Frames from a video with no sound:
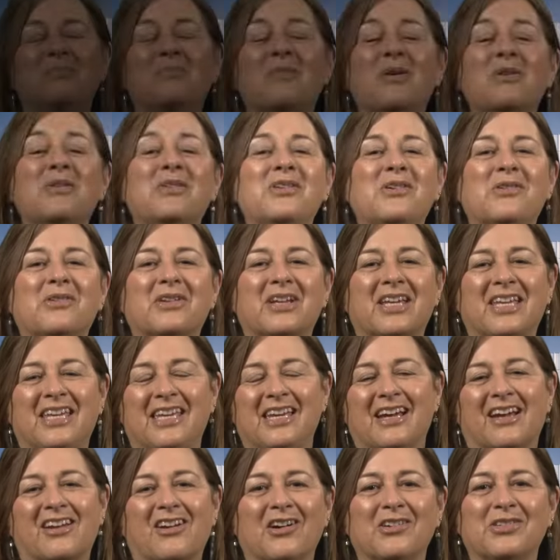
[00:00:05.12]
Mauri ora
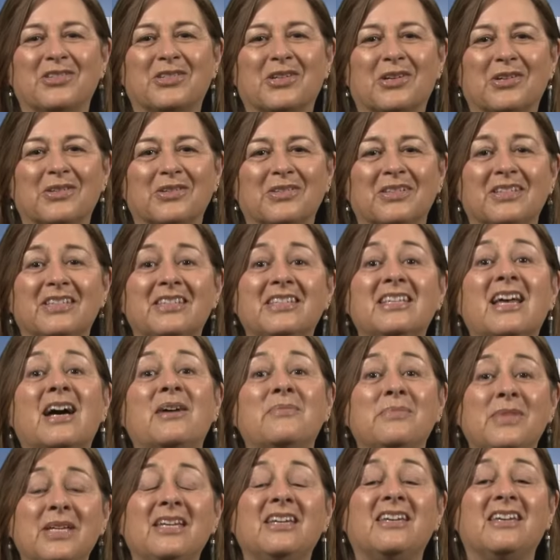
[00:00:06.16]
kia koutou, ngā
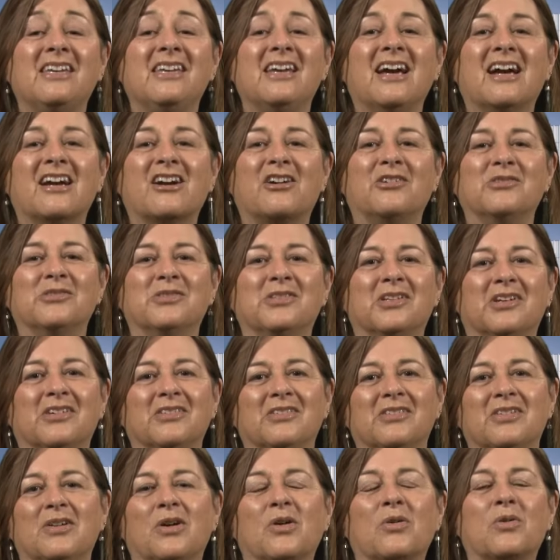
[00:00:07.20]
mihi kia koutou,
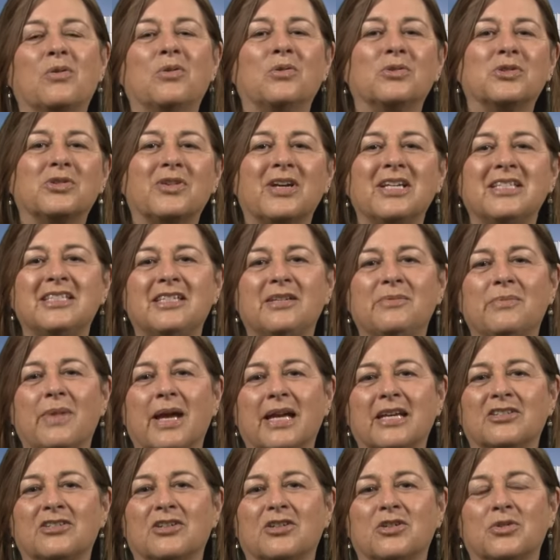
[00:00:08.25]
ko Tracey
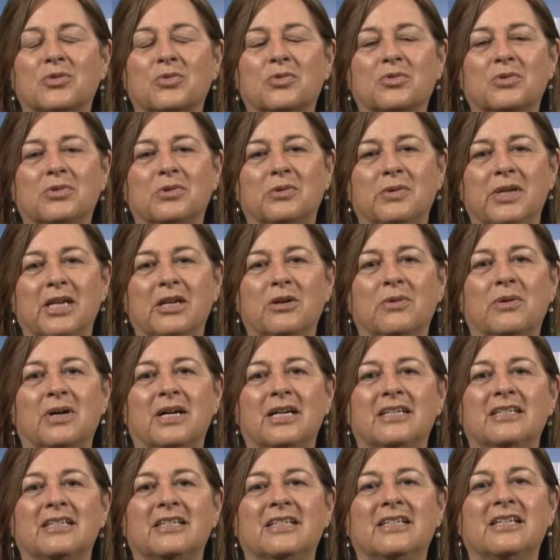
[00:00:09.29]
McIntosh tōko ingoa.
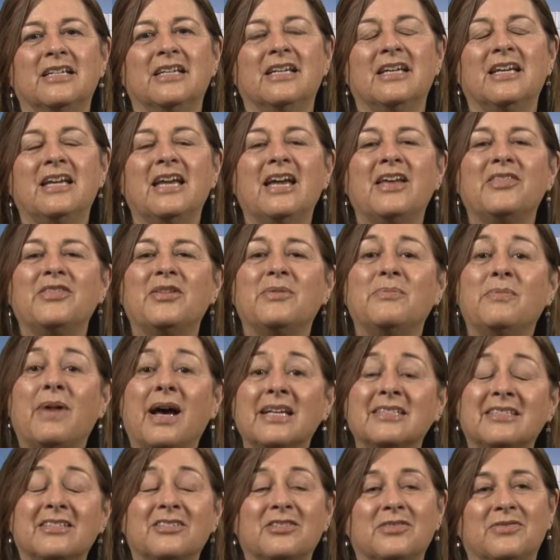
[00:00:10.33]
The
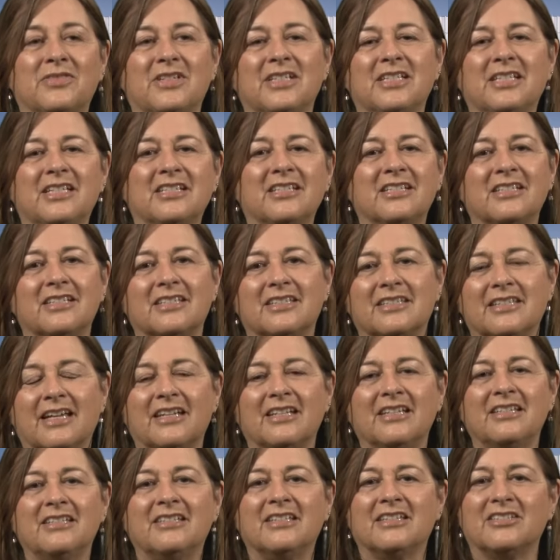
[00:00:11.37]
Masters of Indigenous
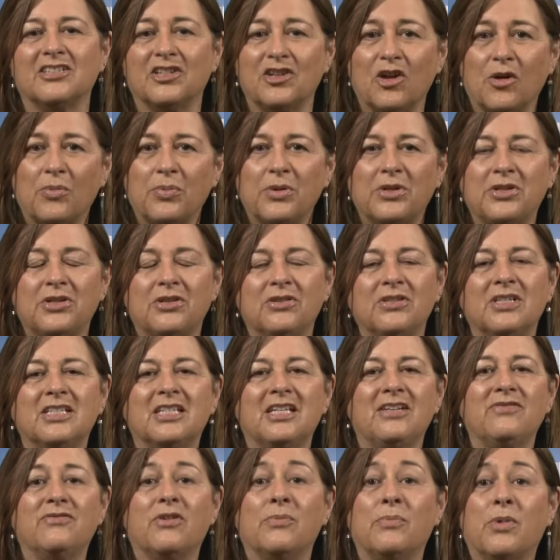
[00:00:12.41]
Studies is an
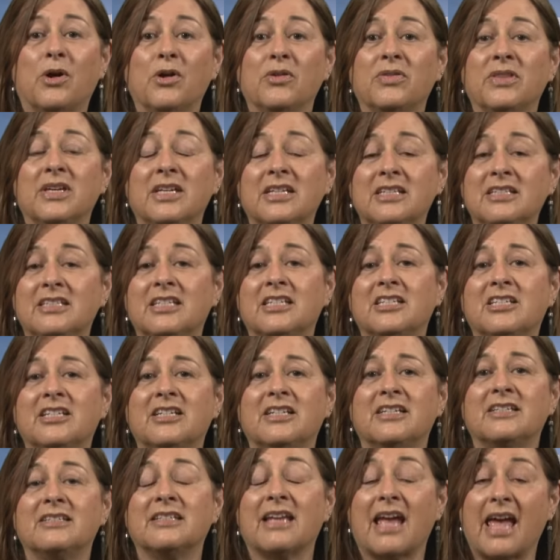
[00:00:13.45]
opportunity for both
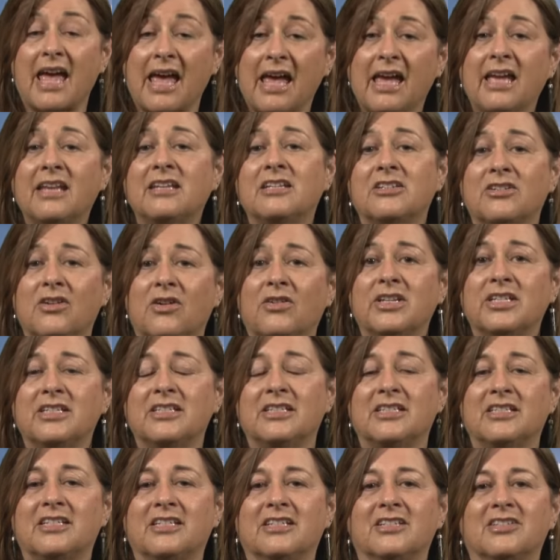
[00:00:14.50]
Indigenous and
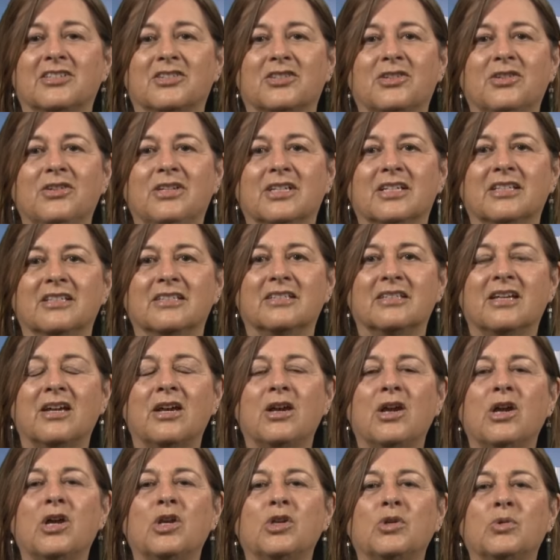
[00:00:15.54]
non-Indigenous students
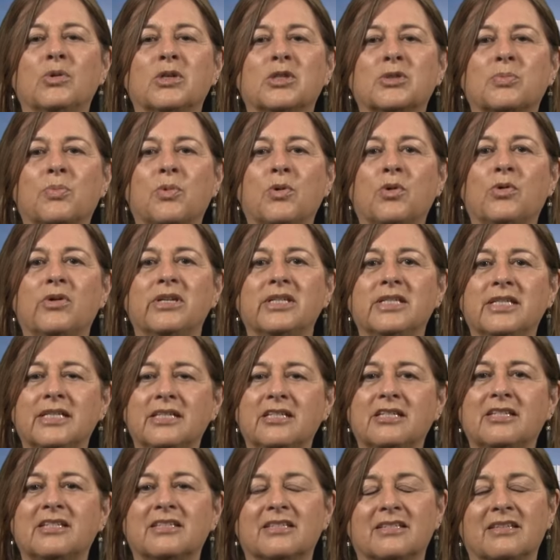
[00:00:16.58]
to explore
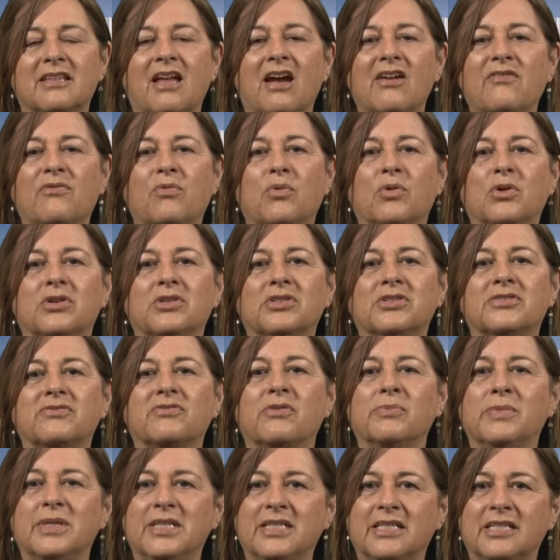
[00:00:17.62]
Indigenous life worlds
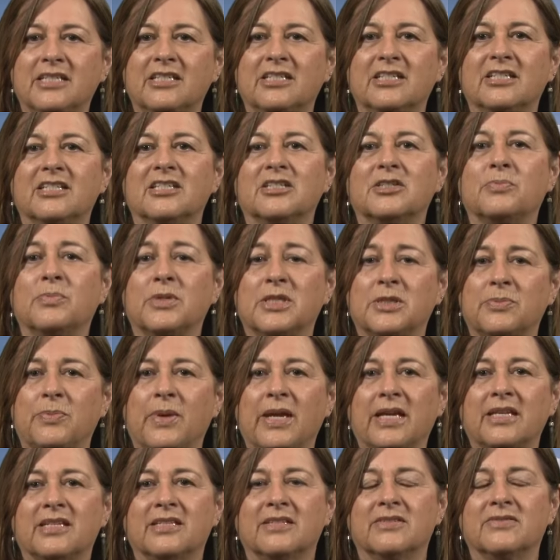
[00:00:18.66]
from Indigenous
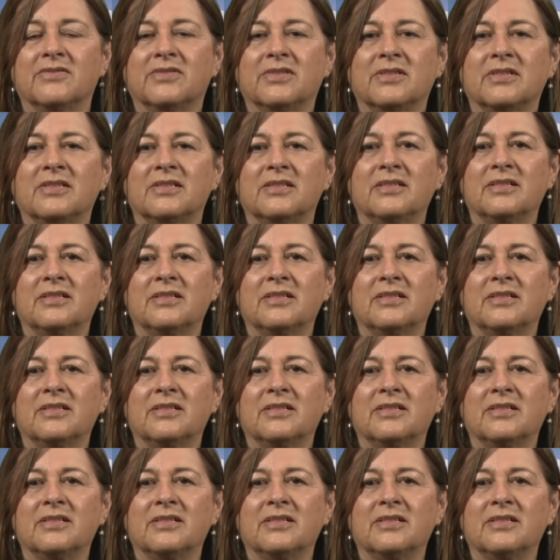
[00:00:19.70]
perspectives.